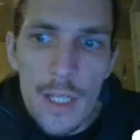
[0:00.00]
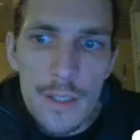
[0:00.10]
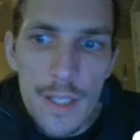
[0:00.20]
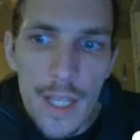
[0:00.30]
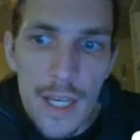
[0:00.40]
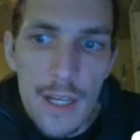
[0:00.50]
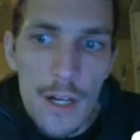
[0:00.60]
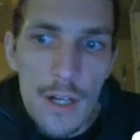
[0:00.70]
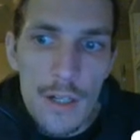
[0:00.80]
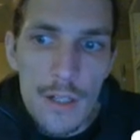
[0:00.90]
They
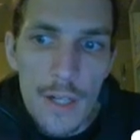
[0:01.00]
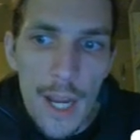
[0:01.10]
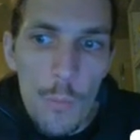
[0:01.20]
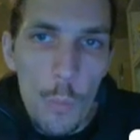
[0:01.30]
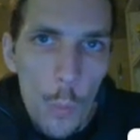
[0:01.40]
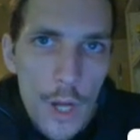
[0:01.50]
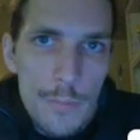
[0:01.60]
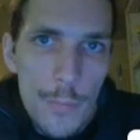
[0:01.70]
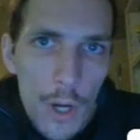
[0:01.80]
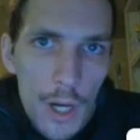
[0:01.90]
are at
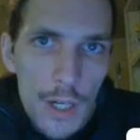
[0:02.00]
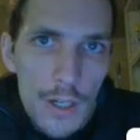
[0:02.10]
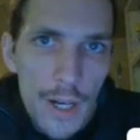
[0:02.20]
one bar